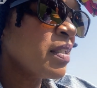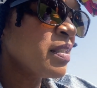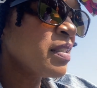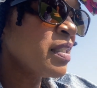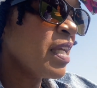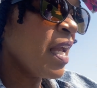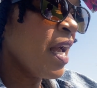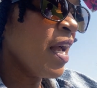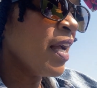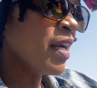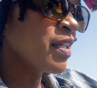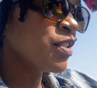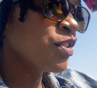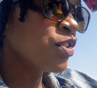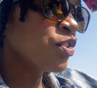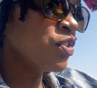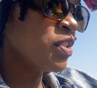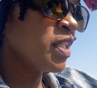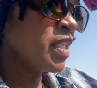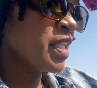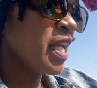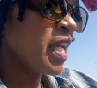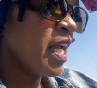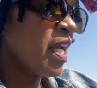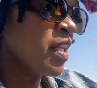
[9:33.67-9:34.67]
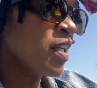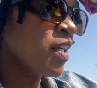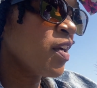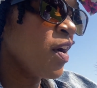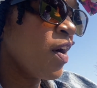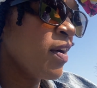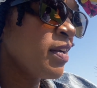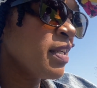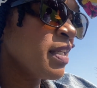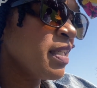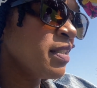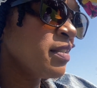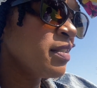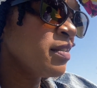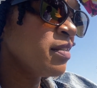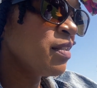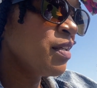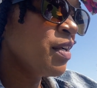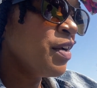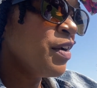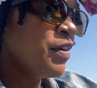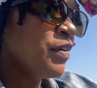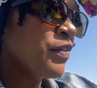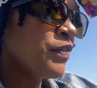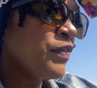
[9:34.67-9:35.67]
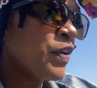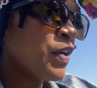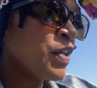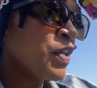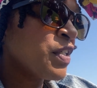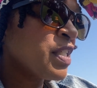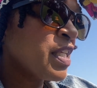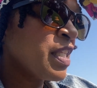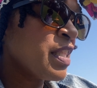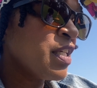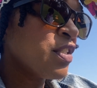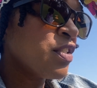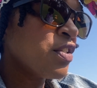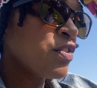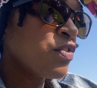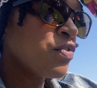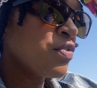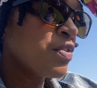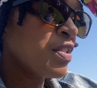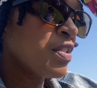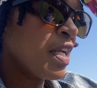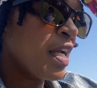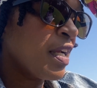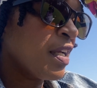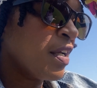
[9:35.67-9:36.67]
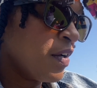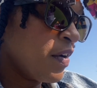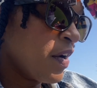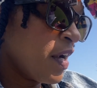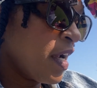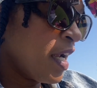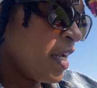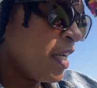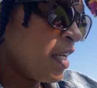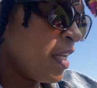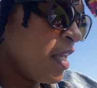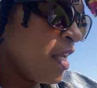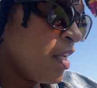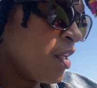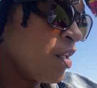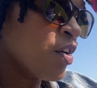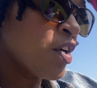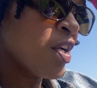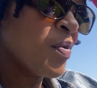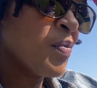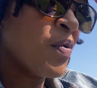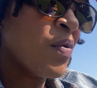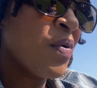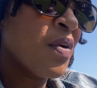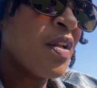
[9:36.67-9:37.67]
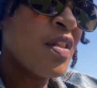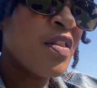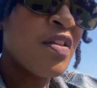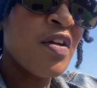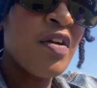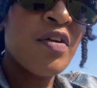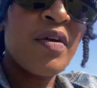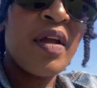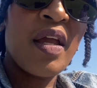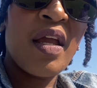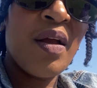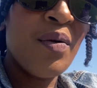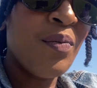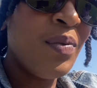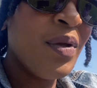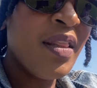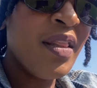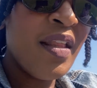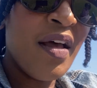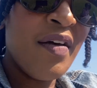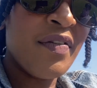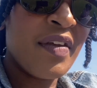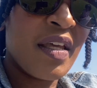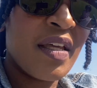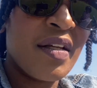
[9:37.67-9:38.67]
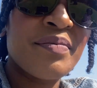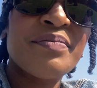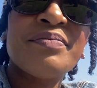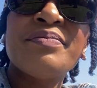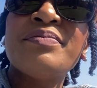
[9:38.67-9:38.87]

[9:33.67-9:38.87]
Yeah, because you did kindergarten oh, yeah, first, right. and this is your second grade, and you're going to be going to third grade. And we love it.